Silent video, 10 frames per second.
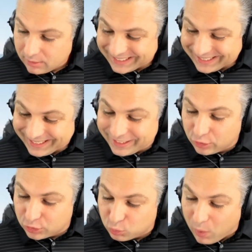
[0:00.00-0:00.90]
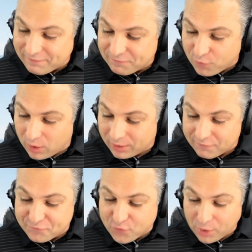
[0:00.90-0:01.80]
The Eagles went for it on
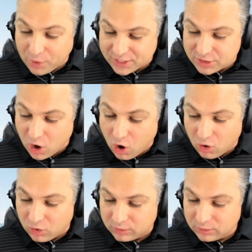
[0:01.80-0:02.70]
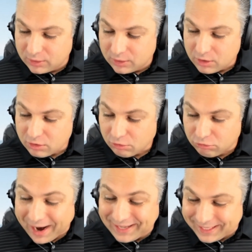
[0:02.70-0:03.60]
fourth and goal
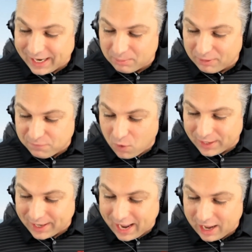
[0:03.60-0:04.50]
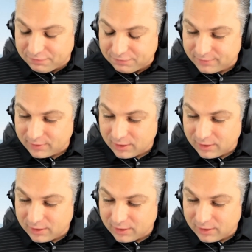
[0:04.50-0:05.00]
right there before the half.